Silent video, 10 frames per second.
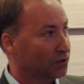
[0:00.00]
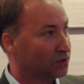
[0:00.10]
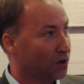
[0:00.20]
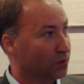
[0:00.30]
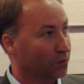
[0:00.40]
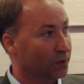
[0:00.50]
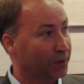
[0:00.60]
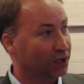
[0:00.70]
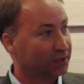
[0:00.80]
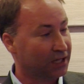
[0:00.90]
So when
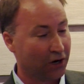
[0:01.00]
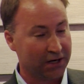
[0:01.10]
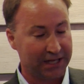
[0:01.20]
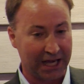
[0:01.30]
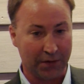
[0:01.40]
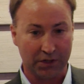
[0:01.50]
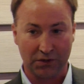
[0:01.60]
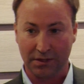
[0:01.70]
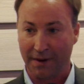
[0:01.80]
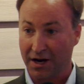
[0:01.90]
we looked at our data,
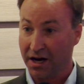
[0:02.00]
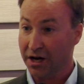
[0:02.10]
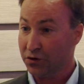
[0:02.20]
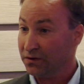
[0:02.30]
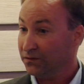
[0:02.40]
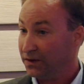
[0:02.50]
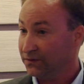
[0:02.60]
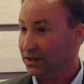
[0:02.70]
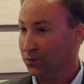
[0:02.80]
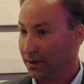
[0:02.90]
which was about
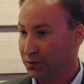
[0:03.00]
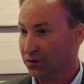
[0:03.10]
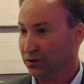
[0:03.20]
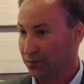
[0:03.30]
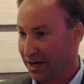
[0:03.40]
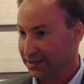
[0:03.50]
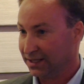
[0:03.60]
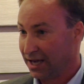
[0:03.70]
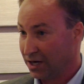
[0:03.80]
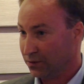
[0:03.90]
150 ruptured
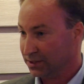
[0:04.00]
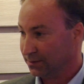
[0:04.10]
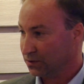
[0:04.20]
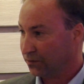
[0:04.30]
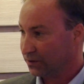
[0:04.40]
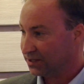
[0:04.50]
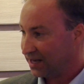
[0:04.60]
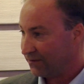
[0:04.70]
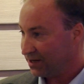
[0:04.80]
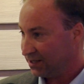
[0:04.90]
thoracic aneurysms over
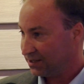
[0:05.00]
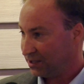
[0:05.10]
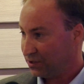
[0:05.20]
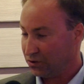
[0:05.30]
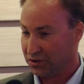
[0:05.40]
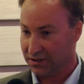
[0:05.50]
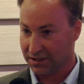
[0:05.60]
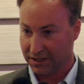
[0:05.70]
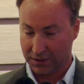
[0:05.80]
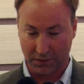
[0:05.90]
7
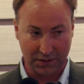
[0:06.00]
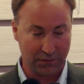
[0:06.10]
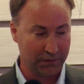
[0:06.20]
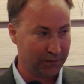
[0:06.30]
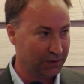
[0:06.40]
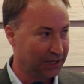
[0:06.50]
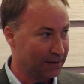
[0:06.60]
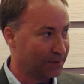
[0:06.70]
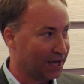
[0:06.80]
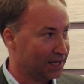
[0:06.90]
institutions, and this was
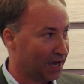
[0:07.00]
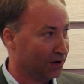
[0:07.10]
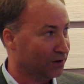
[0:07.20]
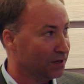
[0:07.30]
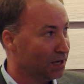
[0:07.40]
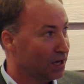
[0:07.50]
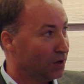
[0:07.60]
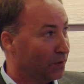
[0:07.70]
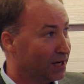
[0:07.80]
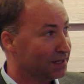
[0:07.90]
led by Yale,
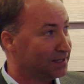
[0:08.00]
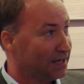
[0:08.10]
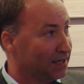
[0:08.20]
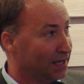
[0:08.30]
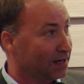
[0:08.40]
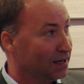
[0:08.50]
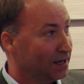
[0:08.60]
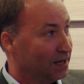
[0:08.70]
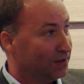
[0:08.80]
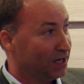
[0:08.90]
we could see that
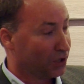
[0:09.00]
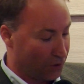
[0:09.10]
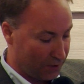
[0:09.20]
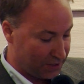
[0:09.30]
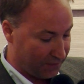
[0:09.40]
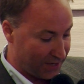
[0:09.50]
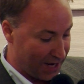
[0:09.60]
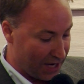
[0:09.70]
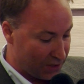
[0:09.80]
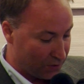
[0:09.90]
the occurrence of an
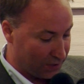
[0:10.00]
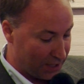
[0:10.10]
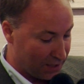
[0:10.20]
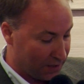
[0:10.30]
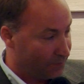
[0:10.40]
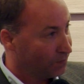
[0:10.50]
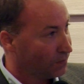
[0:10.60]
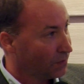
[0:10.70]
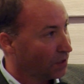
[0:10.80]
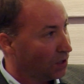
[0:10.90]
endoleak
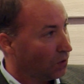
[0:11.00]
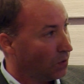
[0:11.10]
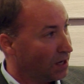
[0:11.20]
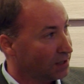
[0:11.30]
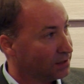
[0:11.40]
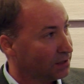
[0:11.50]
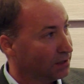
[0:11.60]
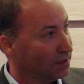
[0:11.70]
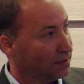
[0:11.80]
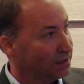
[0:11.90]
was
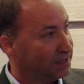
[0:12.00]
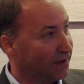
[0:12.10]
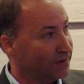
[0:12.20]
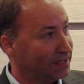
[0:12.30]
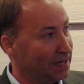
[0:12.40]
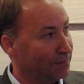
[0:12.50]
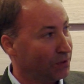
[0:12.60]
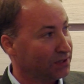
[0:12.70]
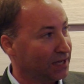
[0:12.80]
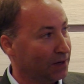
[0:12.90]

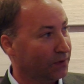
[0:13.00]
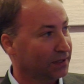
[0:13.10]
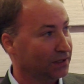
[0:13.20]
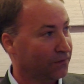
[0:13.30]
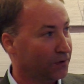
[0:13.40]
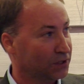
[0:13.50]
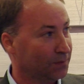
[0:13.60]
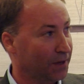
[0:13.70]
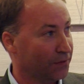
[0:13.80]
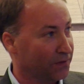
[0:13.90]
17% within the first
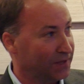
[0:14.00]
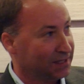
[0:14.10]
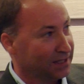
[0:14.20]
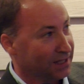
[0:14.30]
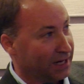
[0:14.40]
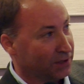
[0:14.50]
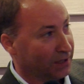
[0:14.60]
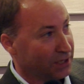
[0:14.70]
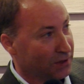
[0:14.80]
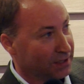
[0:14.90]
month. And this is an
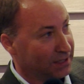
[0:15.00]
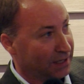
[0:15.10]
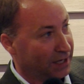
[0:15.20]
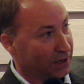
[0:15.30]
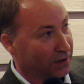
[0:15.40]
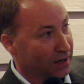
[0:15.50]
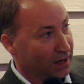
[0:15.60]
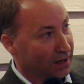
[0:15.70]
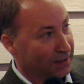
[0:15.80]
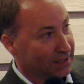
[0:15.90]
endoleak. You can see here
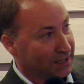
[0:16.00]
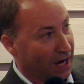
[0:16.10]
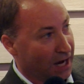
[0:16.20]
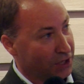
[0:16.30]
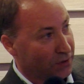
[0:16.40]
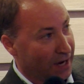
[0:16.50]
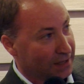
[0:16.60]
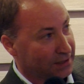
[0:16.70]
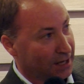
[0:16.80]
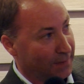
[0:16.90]
this
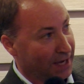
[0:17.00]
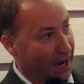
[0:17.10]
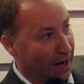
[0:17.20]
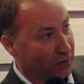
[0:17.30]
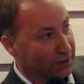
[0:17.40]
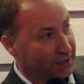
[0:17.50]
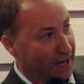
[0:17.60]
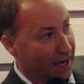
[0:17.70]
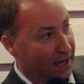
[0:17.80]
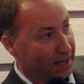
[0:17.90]
contrast coming
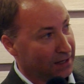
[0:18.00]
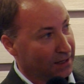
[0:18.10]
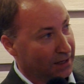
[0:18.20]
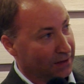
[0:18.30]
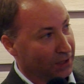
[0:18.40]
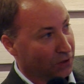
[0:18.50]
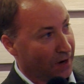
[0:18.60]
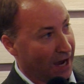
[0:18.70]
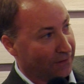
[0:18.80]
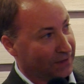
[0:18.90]
outside the
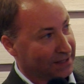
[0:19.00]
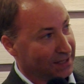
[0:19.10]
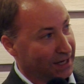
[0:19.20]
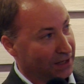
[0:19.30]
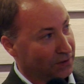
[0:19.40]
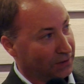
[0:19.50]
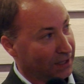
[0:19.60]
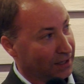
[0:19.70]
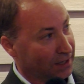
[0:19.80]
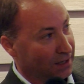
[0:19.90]
graft. That's an
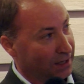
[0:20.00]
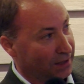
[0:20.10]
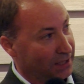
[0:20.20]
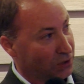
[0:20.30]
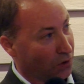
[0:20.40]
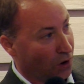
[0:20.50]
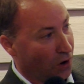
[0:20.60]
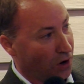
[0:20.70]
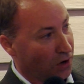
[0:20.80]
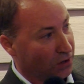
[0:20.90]
endoleak. These are
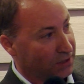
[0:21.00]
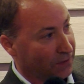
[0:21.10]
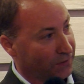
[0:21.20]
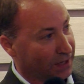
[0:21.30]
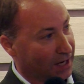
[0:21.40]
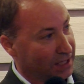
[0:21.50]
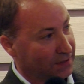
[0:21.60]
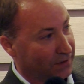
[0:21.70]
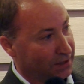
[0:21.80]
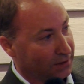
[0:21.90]
all different
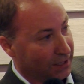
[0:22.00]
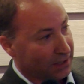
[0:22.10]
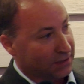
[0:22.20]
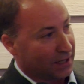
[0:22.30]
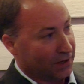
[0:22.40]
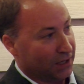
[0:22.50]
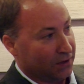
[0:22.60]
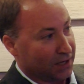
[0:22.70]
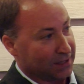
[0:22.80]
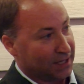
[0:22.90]
kinds of endoleaks. Down here
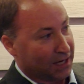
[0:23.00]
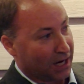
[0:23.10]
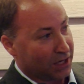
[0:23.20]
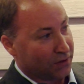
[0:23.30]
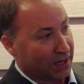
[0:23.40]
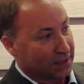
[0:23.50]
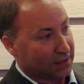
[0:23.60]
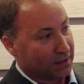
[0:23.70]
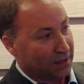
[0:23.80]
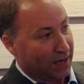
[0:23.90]
you can see
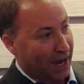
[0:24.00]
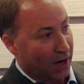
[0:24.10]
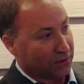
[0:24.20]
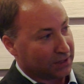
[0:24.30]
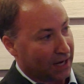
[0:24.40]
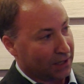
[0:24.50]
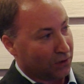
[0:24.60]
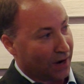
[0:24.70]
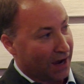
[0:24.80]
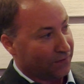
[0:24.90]
contrast outside the
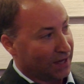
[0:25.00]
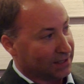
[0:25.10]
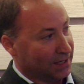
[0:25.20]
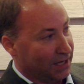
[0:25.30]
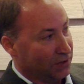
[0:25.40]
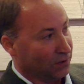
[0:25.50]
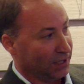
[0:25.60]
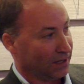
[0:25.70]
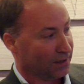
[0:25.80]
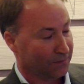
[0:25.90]
graft. That's an
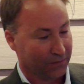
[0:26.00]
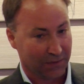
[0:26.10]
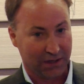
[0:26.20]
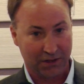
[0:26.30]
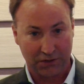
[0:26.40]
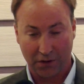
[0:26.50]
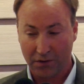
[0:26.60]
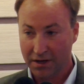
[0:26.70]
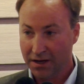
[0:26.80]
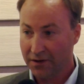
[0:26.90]
endoleak.
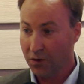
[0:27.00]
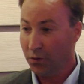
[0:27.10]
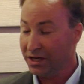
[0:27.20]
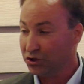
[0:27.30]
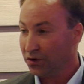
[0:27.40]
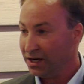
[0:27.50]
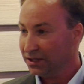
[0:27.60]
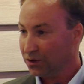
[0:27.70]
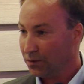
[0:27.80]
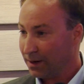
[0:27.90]
So we
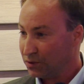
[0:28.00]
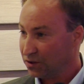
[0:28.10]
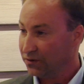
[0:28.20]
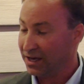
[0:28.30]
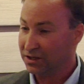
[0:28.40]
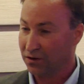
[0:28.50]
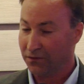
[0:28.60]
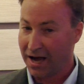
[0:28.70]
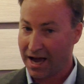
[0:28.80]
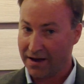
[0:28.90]
treated the rupture, they
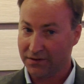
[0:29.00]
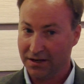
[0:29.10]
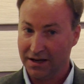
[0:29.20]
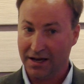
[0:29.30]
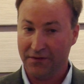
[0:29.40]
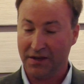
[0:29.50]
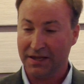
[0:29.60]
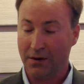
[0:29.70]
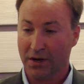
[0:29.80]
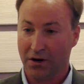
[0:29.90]
survived, and then
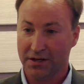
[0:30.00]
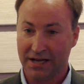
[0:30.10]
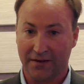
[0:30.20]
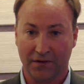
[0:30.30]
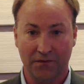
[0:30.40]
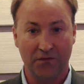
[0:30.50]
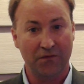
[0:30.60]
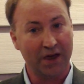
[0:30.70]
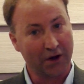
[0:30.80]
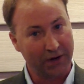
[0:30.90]
they went on to have a
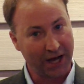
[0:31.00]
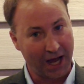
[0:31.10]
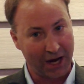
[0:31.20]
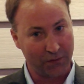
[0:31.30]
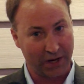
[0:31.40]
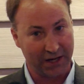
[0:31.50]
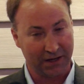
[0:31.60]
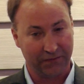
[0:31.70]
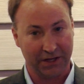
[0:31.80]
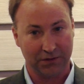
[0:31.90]
very high rate
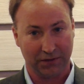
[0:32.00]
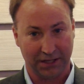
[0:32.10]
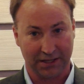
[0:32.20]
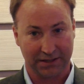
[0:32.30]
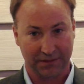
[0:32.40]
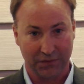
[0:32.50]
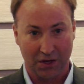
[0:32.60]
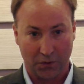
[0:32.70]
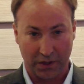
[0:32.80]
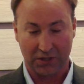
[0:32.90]
of endoleaks,
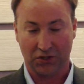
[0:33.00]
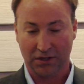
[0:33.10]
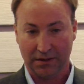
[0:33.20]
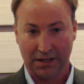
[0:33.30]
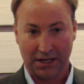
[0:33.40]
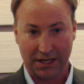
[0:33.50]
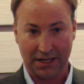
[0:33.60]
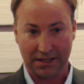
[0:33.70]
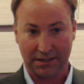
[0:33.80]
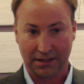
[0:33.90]
which
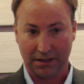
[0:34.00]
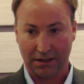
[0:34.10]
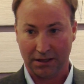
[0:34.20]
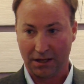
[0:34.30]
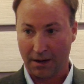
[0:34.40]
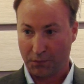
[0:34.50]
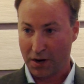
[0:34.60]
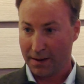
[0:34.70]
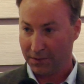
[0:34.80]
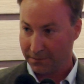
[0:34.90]
is a
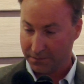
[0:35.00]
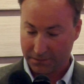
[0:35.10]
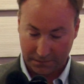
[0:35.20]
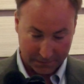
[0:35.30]
problem.